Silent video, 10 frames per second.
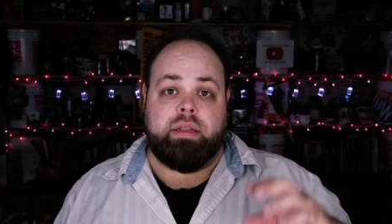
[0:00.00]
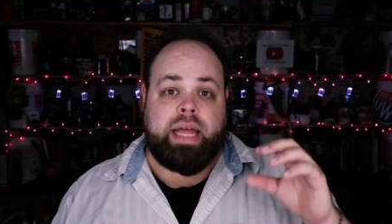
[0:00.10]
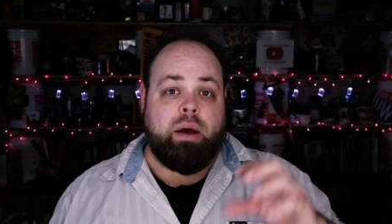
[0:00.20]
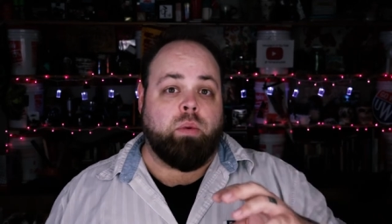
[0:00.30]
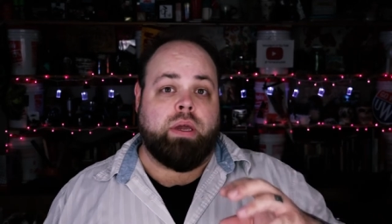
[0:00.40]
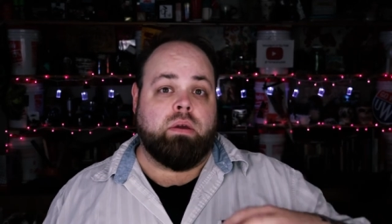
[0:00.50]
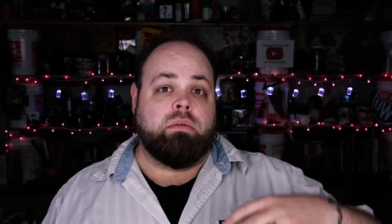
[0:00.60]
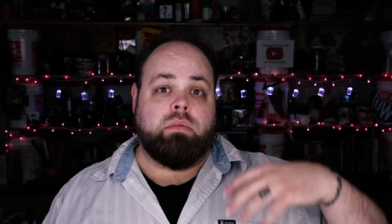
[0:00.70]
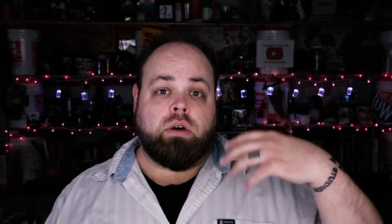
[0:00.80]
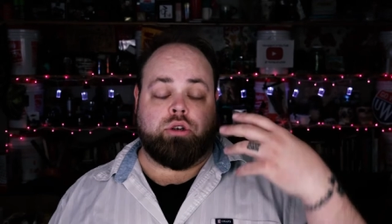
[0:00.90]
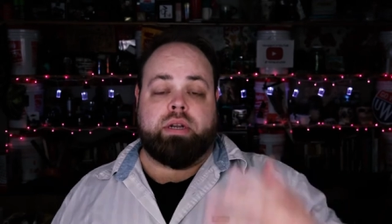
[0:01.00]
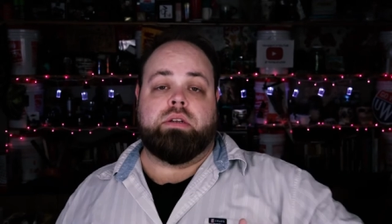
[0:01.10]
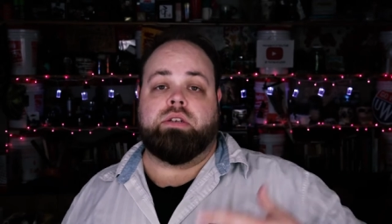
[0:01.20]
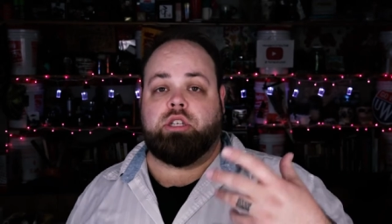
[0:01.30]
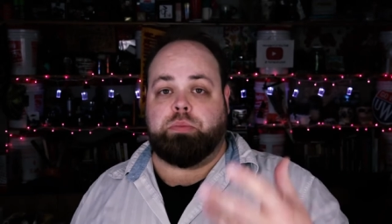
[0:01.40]
that we are trying
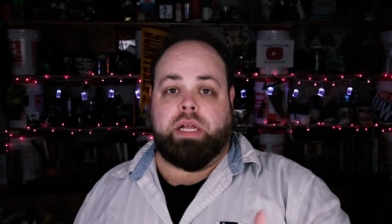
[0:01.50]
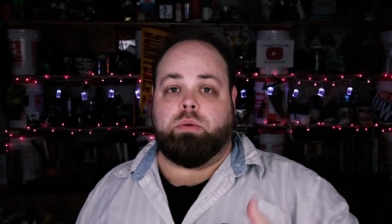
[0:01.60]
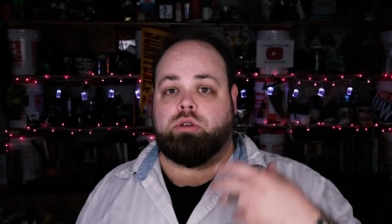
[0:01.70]
to display.